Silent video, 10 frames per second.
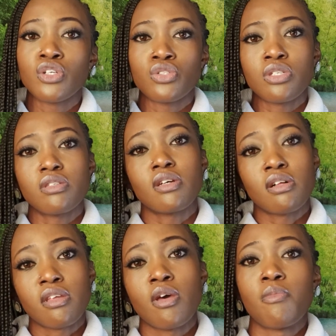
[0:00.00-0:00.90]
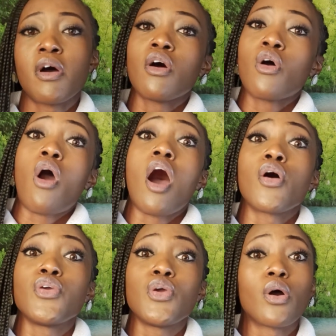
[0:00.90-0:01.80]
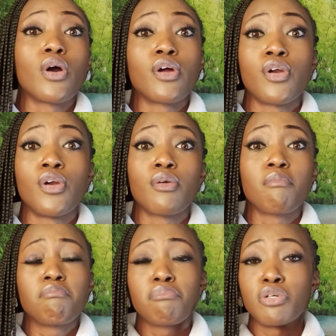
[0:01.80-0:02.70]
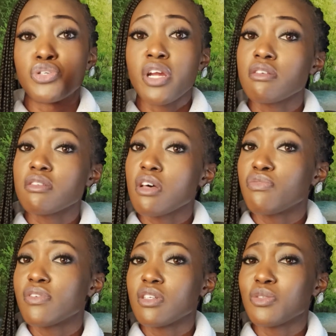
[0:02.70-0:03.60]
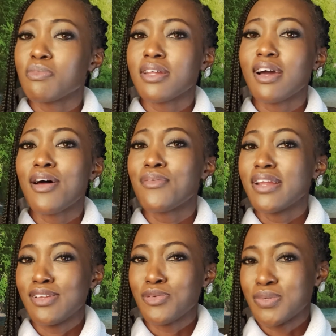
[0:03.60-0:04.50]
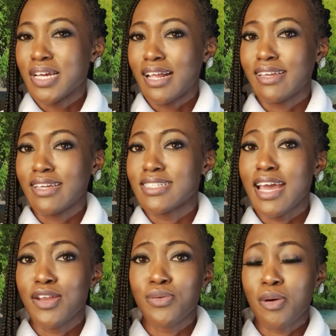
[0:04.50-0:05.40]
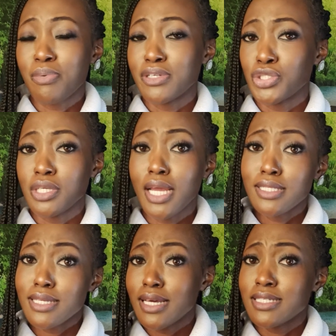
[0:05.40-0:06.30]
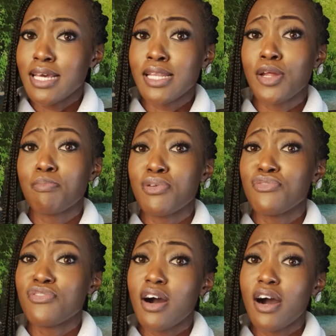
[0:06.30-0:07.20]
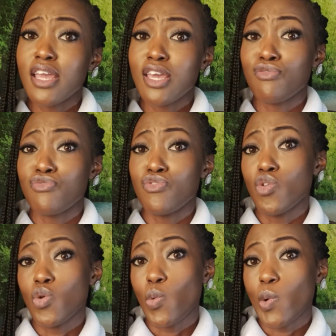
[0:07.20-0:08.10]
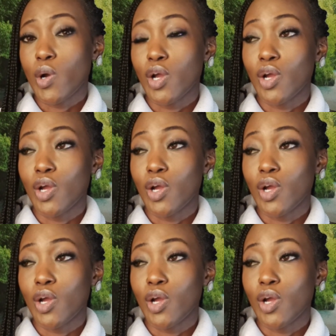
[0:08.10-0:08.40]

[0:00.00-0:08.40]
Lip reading: Just tell them how you are portraying yourself in this manner. I really don't like it. I don't appreciate it, and I'd prefer if you were